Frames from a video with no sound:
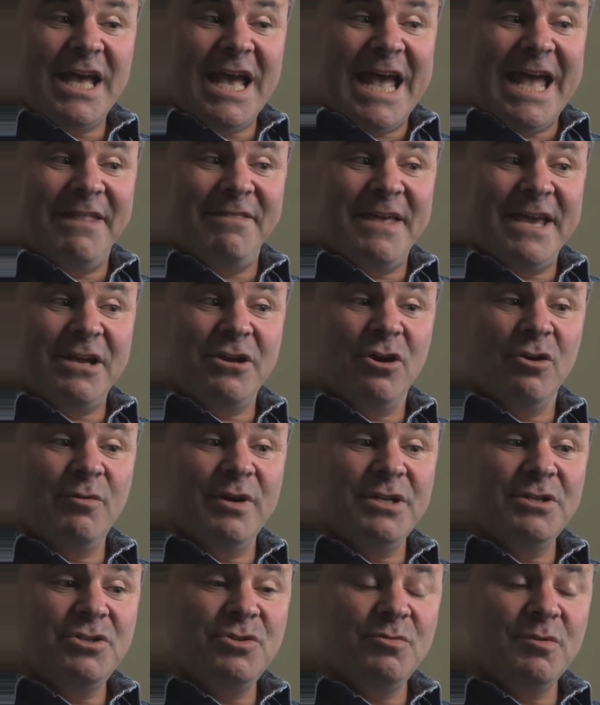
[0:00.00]
and they go
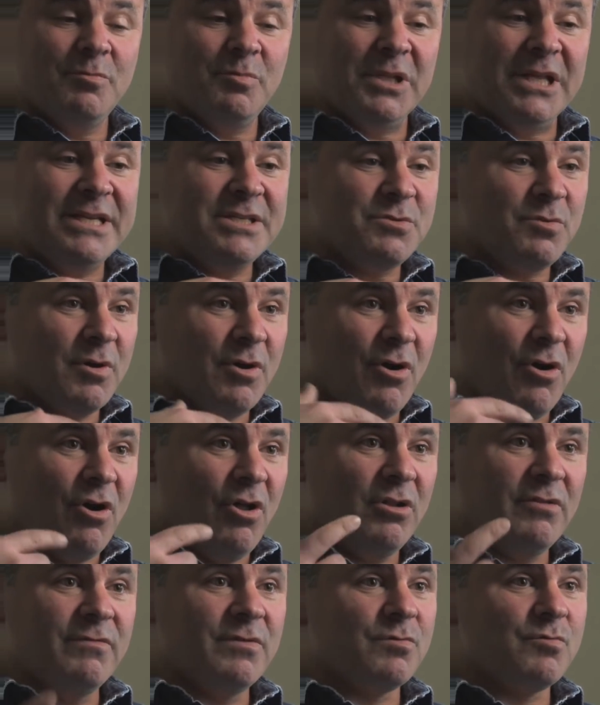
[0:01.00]
into a place where
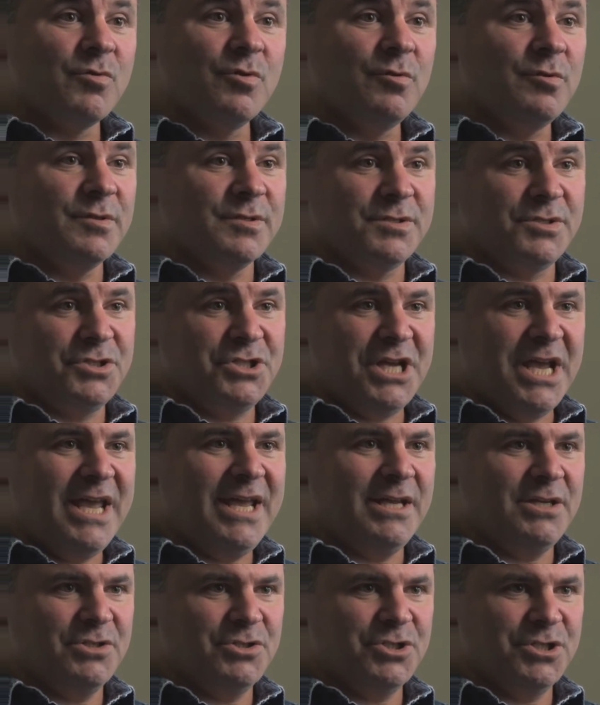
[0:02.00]
all of the rules
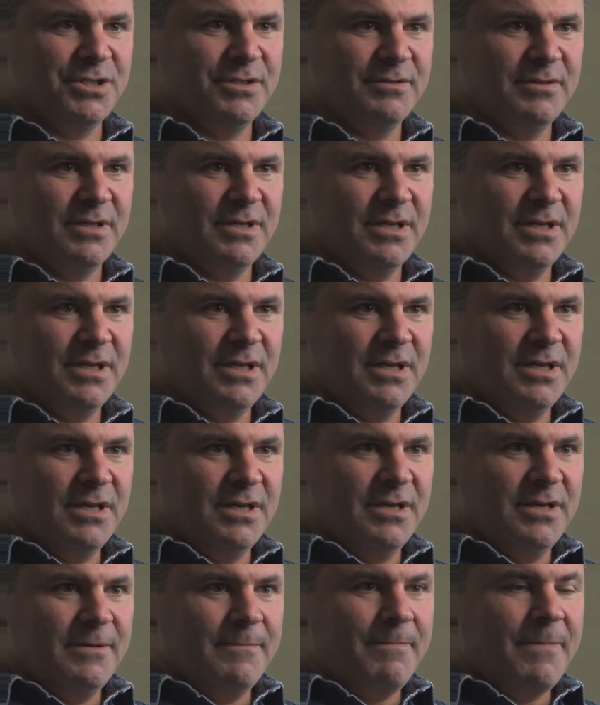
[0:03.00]
change.
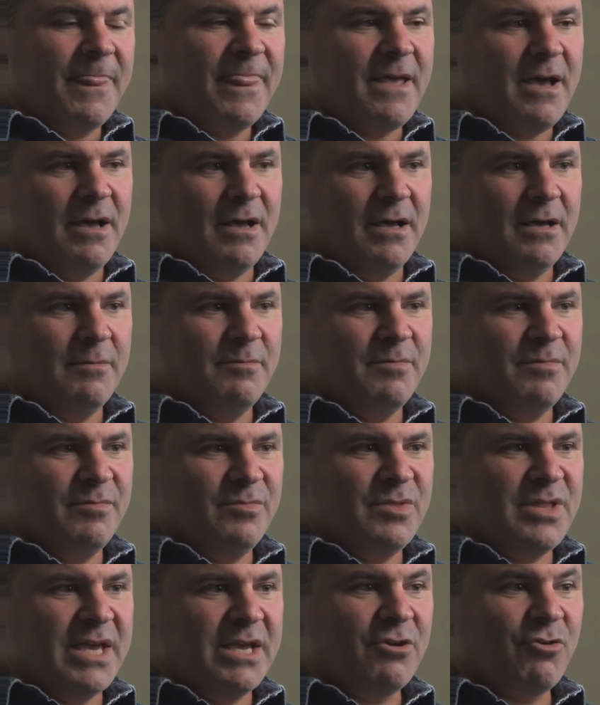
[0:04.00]

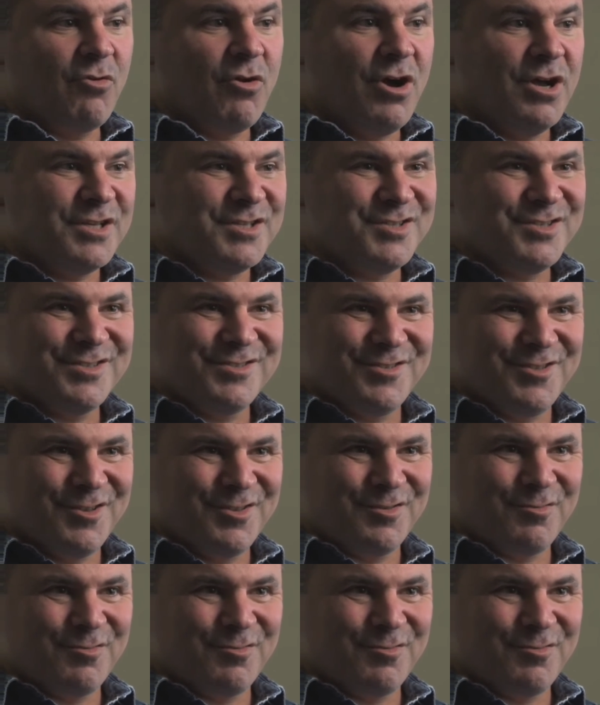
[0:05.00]
They cross the